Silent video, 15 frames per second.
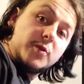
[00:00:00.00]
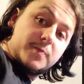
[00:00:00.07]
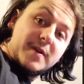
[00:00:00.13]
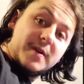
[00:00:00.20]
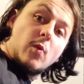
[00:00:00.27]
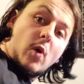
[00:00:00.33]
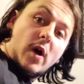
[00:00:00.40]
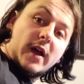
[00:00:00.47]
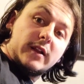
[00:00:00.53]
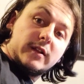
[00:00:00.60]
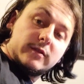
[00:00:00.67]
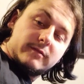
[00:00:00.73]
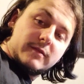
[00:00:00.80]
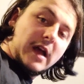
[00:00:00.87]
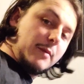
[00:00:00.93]
it's been a while.
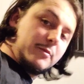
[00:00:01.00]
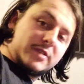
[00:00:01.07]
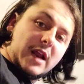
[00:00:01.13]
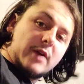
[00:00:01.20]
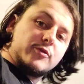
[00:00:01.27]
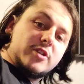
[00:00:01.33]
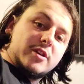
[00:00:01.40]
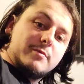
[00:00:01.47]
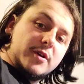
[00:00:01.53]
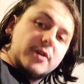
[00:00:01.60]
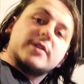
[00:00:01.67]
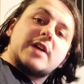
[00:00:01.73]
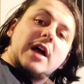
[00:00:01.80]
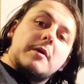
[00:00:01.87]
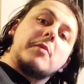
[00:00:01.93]
I'm slouching
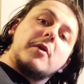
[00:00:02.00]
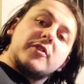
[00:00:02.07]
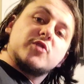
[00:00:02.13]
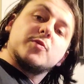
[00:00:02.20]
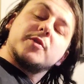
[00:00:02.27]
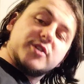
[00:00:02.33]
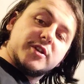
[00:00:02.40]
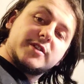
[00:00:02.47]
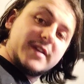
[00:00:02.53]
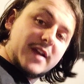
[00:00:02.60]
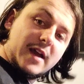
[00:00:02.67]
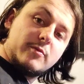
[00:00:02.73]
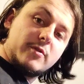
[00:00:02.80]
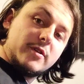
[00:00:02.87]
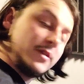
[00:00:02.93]
because I can't bother to adjust the
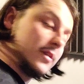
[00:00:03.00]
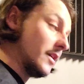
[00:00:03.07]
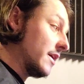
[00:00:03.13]
camera.